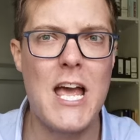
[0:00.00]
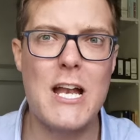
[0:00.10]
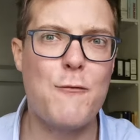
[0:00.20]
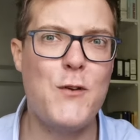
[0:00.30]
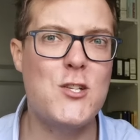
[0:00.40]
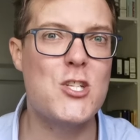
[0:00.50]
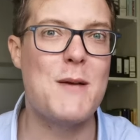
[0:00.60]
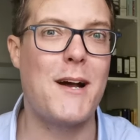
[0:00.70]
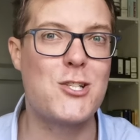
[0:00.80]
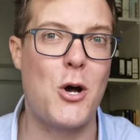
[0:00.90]
and it featured
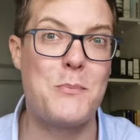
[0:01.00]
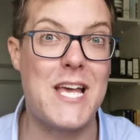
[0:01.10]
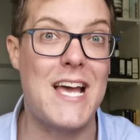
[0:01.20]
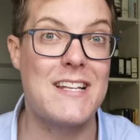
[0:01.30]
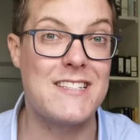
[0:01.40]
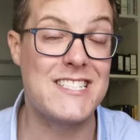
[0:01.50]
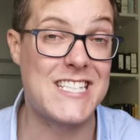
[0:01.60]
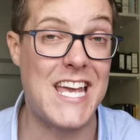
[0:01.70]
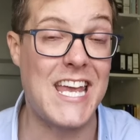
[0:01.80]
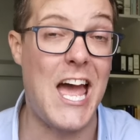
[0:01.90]
in my top 10
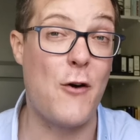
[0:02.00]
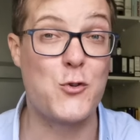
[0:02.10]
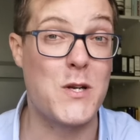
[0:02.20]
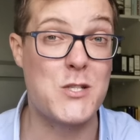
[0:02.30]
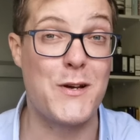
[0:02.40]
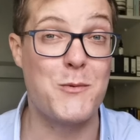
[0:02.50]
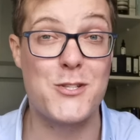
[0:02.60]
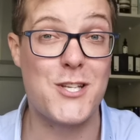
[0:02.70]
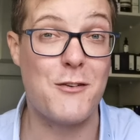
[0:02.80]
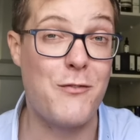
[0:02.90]
skincare of
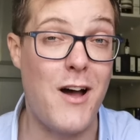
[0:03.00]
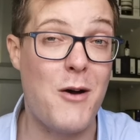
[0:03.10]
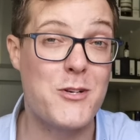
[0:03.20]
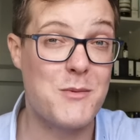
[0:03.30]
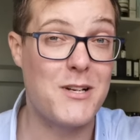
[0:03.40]
2021 so far,